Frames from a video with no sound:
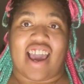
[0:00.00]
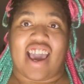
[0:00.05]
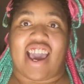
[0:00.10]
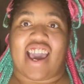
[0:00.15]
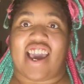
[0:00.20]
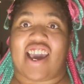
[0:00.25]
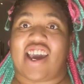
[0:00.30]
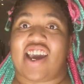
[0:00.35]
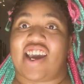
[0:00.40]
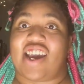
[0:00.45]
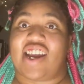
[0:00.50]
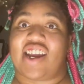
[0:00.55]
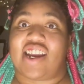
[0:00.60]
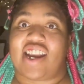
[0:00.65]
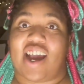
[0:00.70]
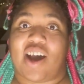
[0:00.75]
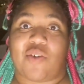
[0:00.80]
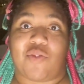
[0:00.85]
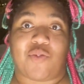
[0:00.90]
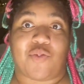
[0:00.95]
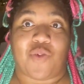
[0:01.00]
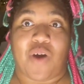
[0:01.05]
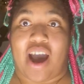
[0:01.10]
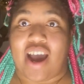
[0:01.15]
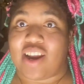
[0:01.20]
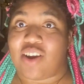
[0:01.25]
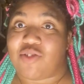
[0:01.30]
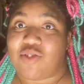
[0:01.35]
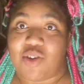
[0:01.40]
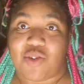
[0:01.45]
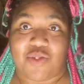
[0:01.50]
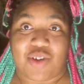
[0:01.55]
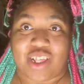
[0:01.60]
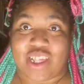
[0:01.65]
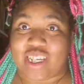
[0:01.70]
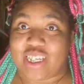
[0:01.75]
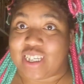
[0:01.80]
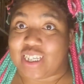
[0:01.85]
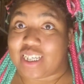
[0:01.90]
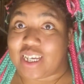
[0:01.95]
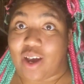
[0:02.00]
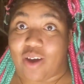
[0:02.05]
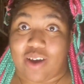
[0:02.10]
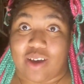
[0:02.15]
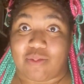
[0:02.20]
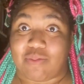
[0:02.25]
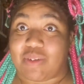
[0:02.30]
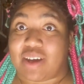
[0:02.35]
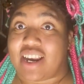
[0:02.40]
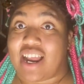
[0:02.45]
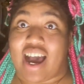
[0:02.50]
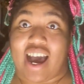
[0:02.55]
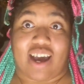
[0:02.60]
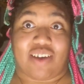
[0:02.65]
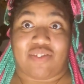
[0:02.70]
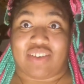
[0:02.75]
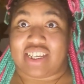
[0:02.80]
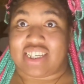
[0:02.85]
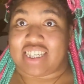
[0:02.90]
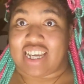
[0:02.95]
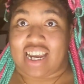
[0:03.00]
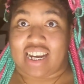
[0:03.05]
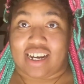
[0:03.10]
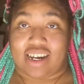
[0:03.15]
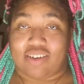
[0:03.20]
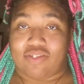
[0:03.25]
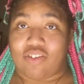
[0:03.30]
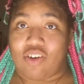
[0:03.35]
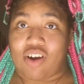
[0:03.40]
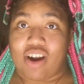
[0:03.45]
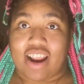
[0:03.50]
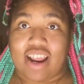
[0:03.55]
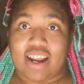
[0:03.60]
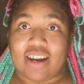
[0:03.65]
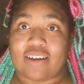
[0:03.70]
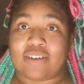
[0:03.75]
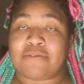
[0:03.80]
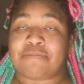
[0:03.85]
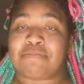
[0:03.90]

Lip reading: And I don't know where this is going, but I'm excited for it.